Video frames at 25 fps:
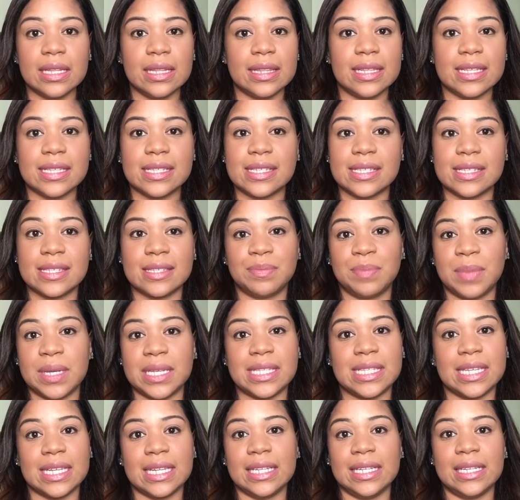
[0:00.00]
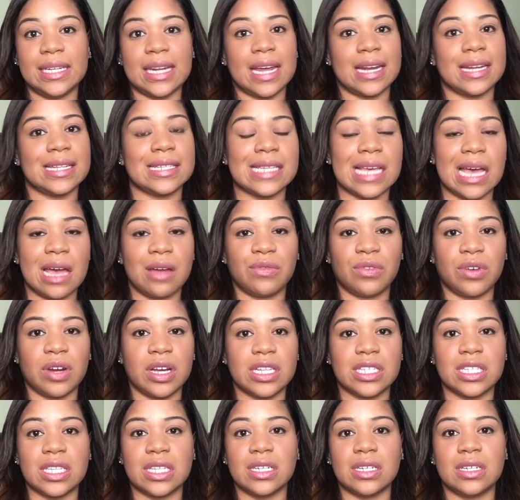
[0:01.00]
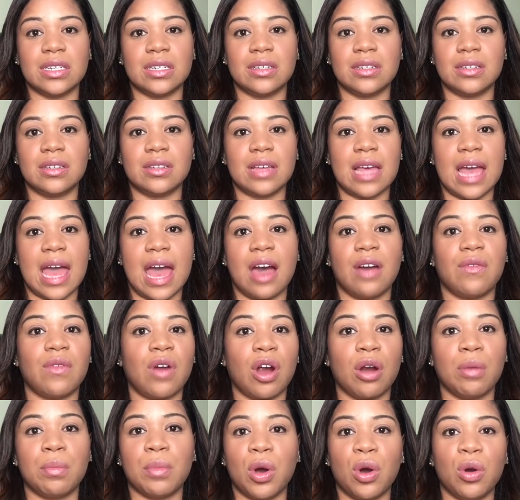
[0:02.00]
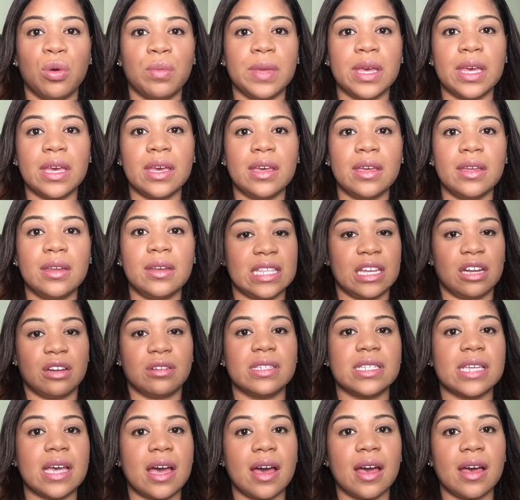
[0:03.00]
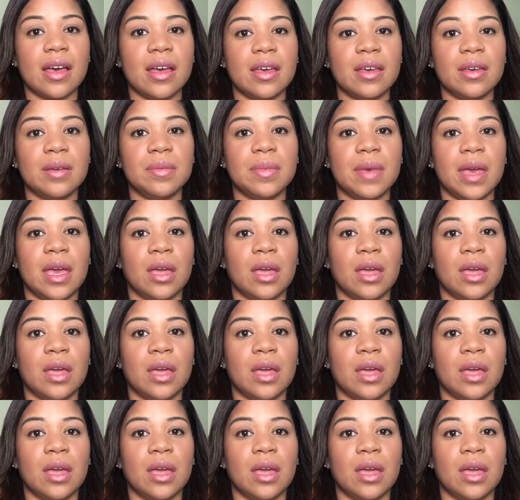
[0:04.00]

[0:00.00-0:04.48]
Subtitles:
this is basically not a time for us to have our moment, their time,